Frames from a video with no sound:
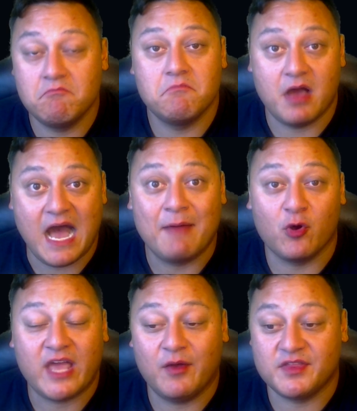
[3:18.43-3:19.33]
I'm
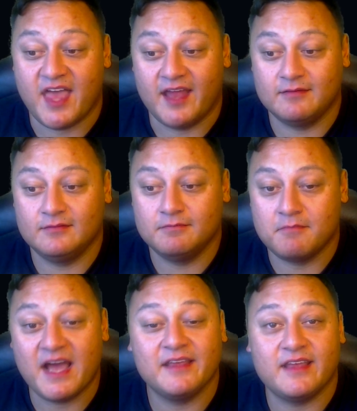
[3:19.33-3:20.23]
okay with that.
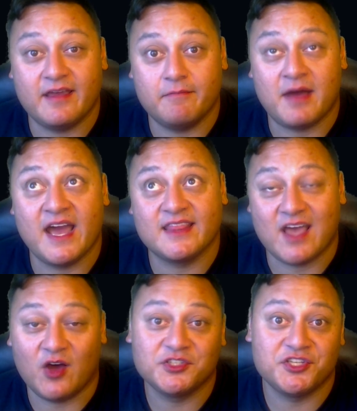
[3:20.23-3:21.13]
My
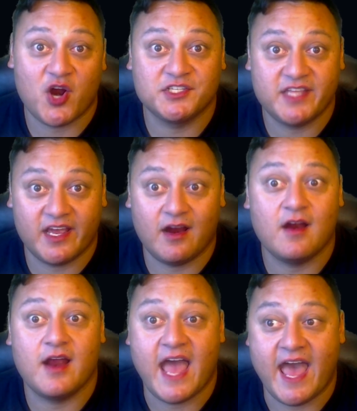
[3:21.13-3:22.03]
1,000-yard
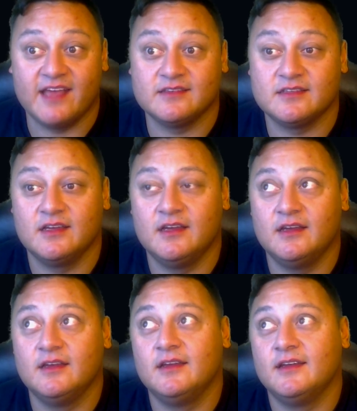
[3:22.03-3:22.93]
stare has
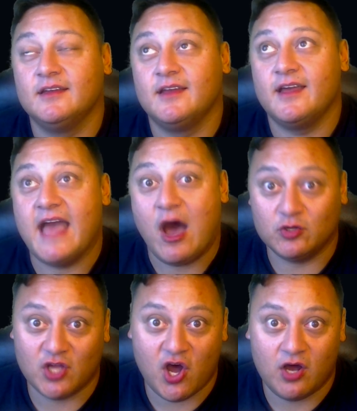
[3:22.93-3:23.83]

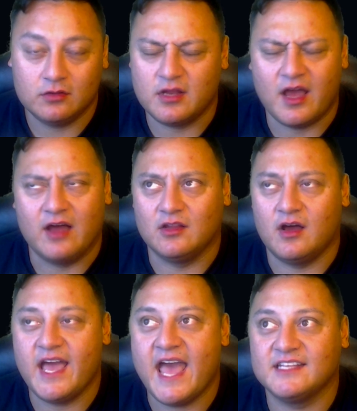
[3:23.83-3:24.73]

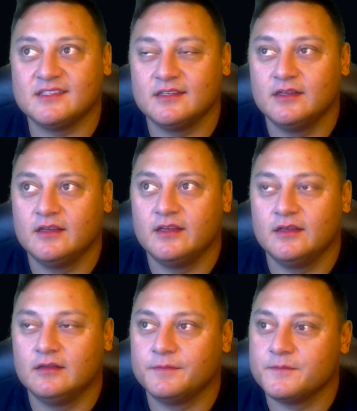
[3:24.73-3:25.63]
it has,
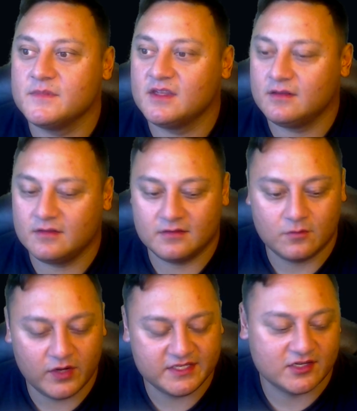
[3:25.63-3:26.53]

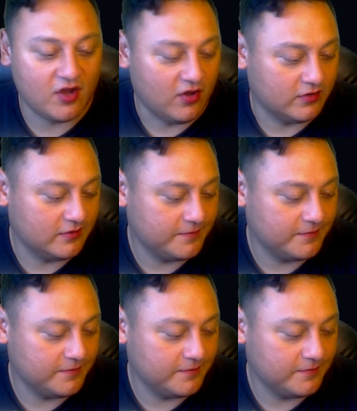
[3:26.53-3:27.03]
what is it called? It